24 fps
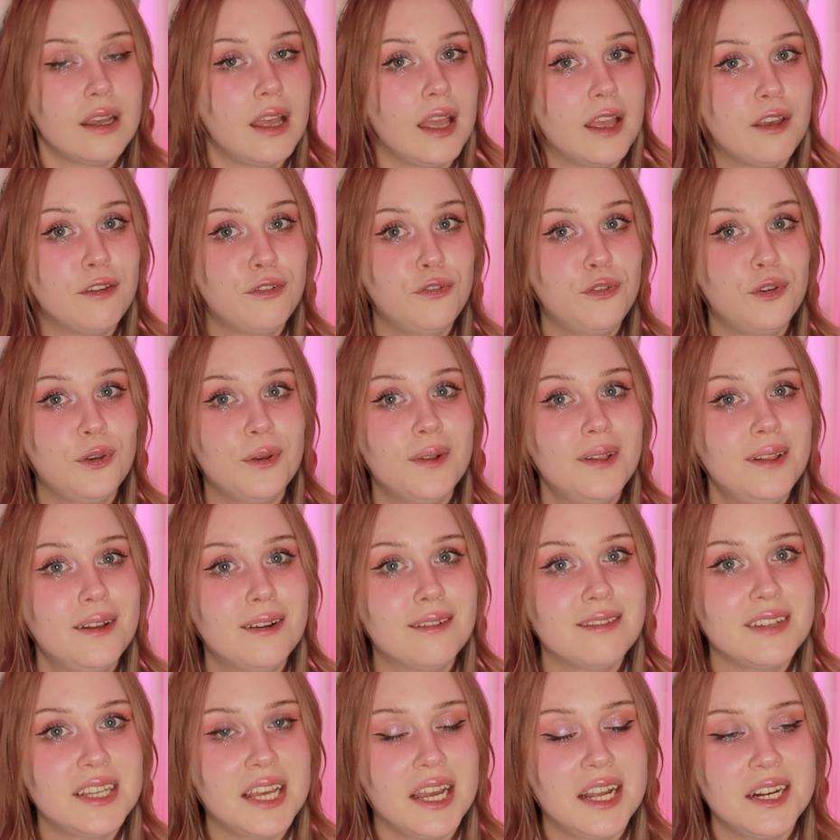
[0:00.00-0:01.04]
if you
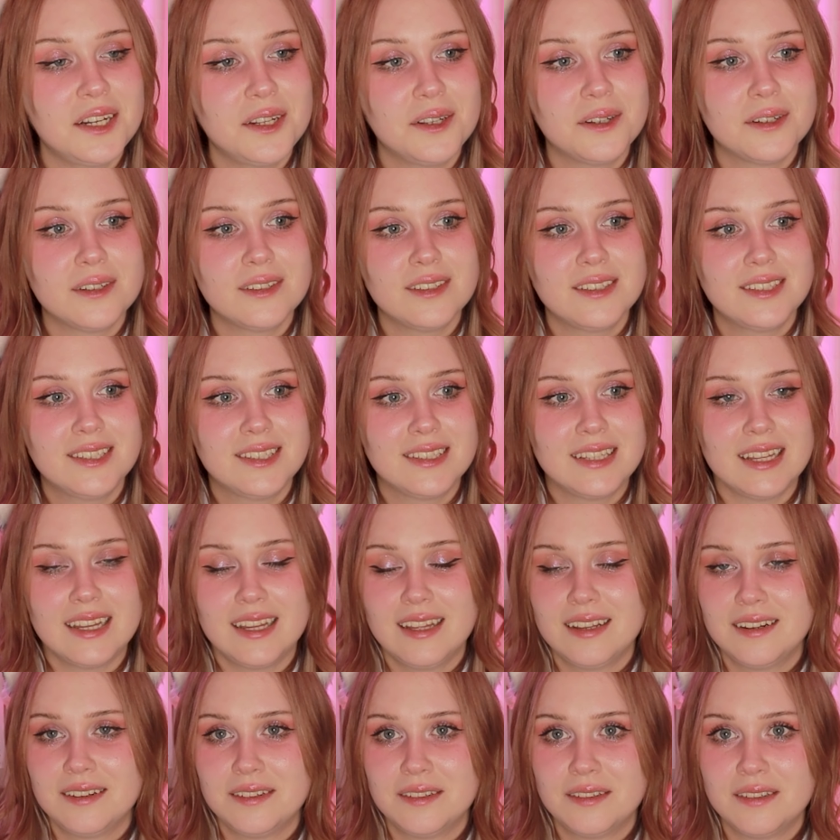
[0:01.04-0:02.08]
love cat girls,
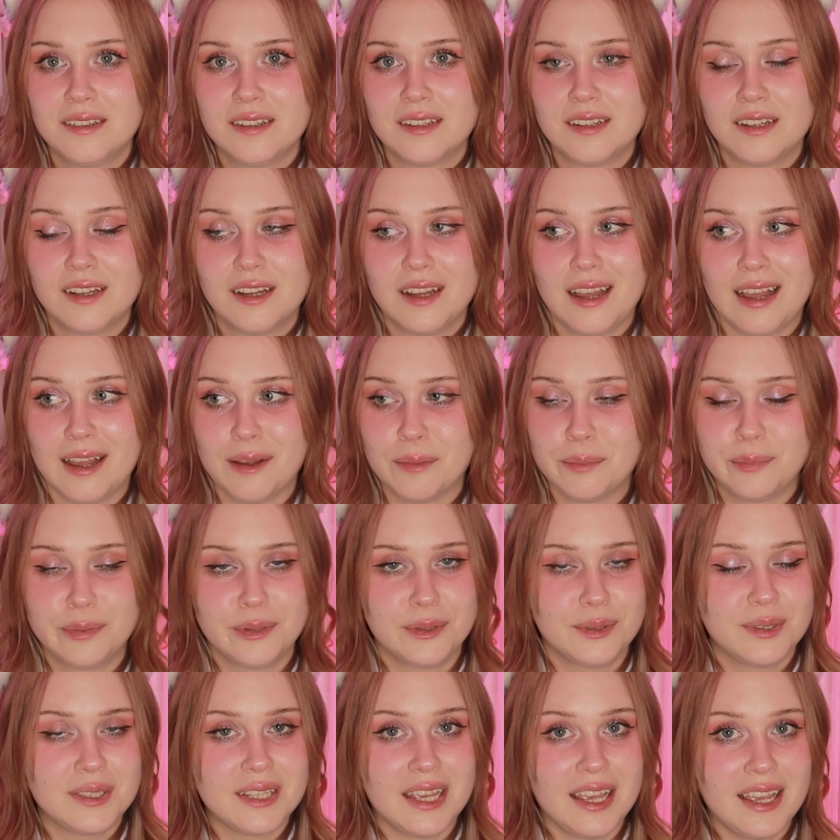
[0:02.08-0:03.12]
then
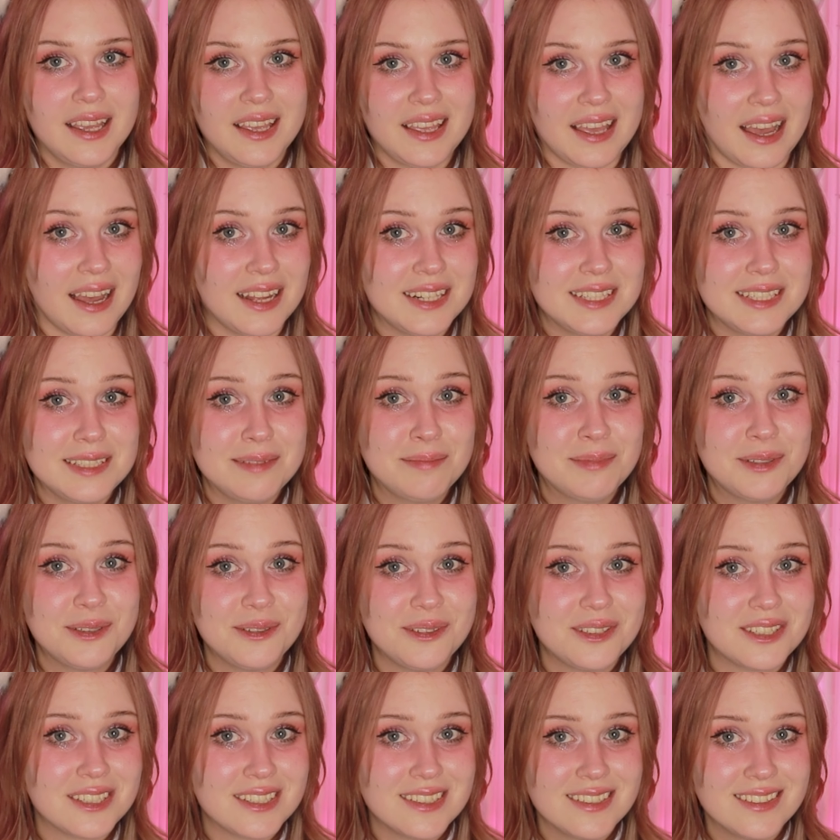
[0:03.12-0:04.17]
put a cat
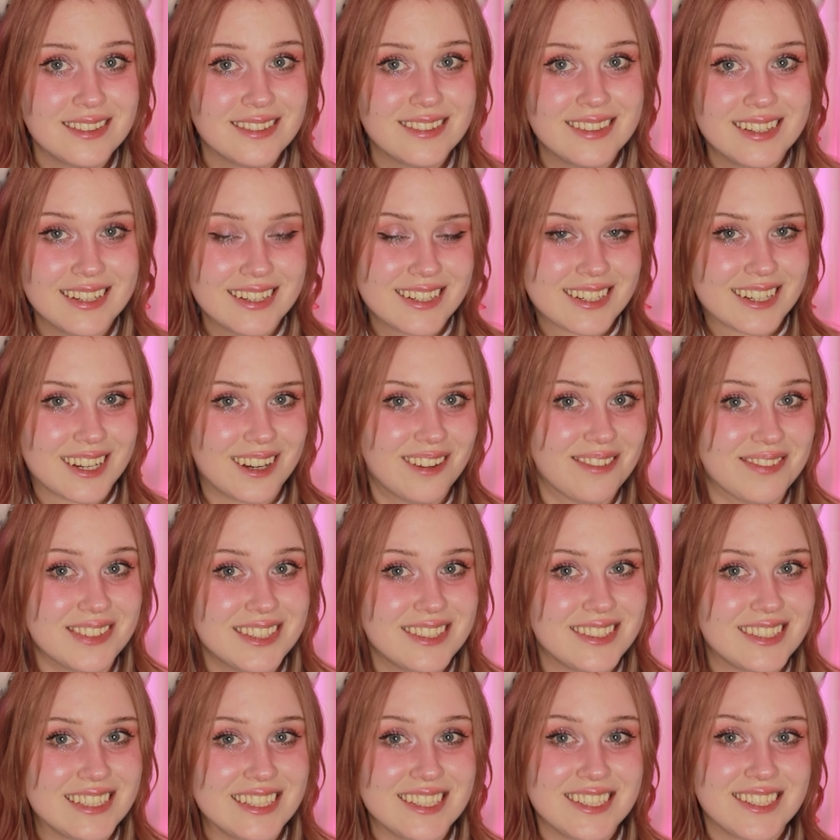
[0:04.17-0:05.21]
emoji in the
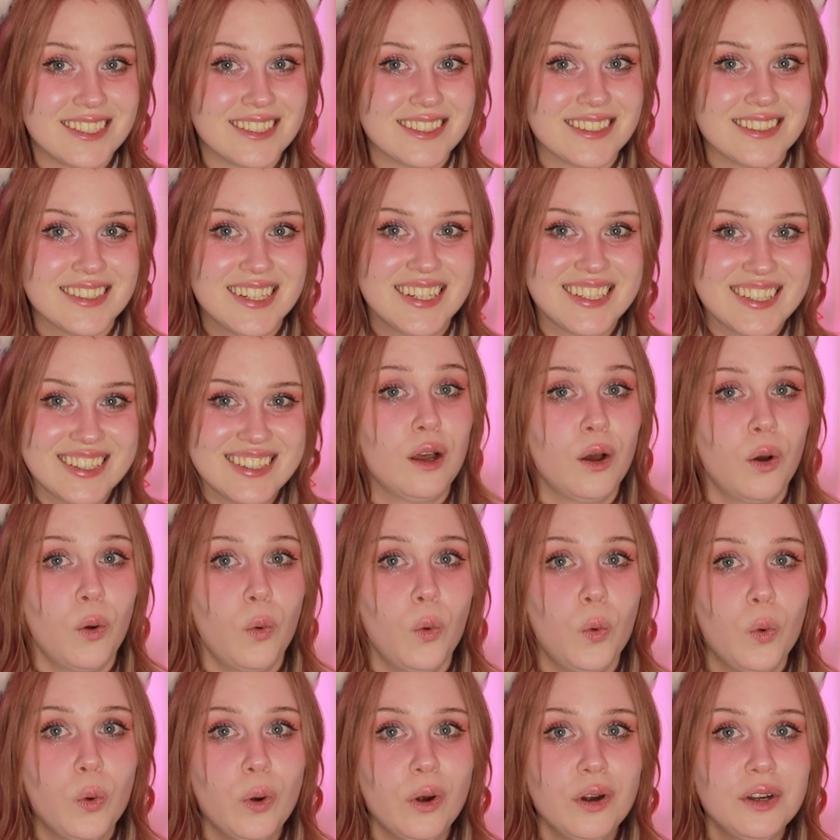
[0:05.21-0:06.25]
comment section.
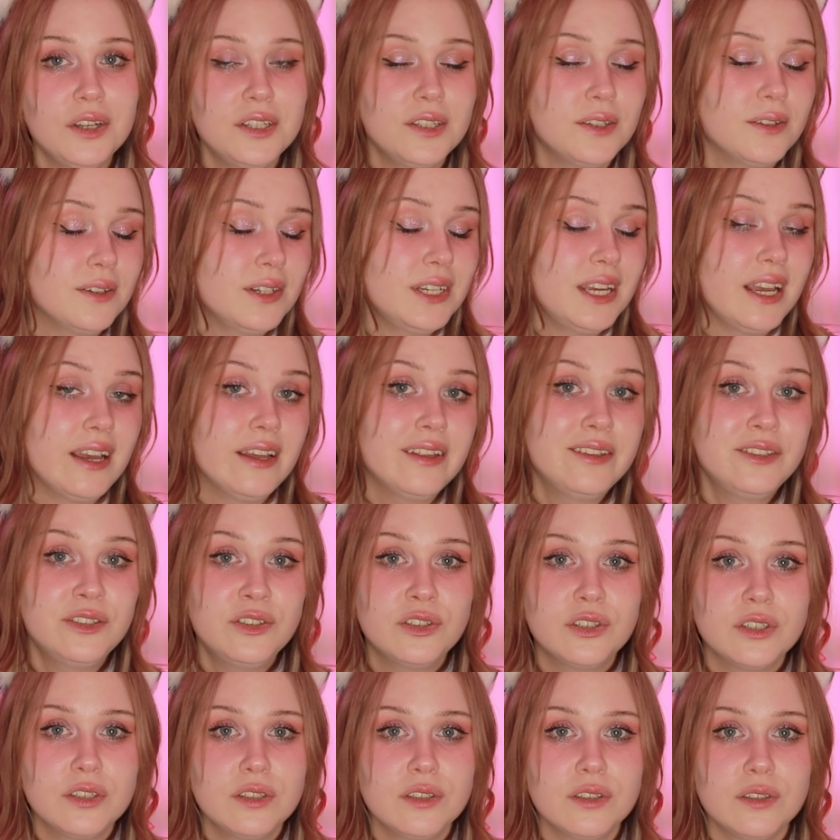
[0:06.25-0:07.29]
Or you can
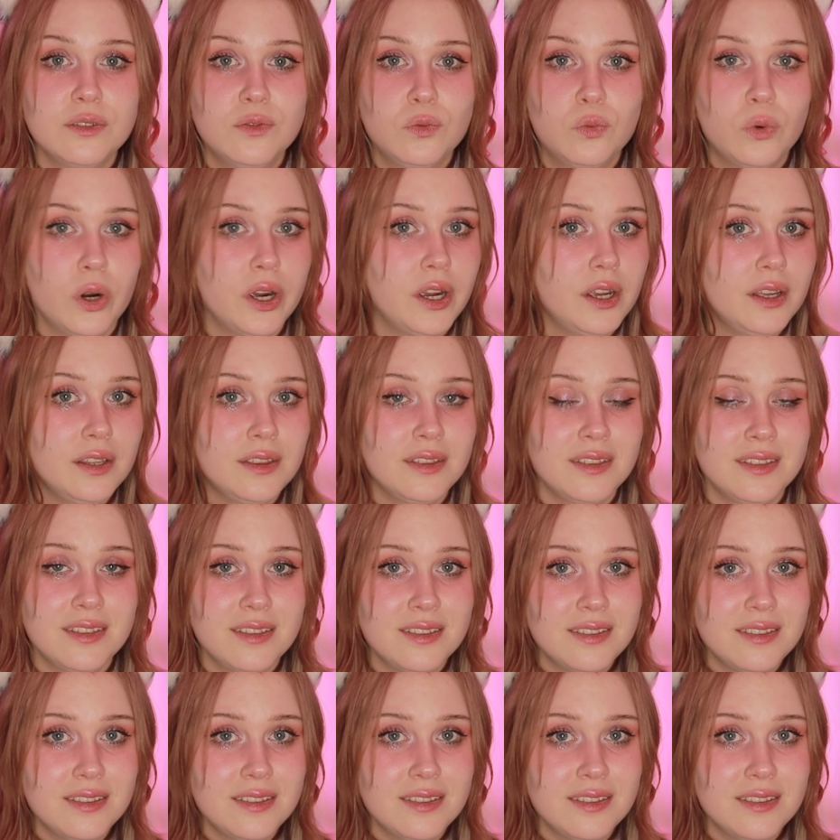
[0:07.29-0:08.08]
just write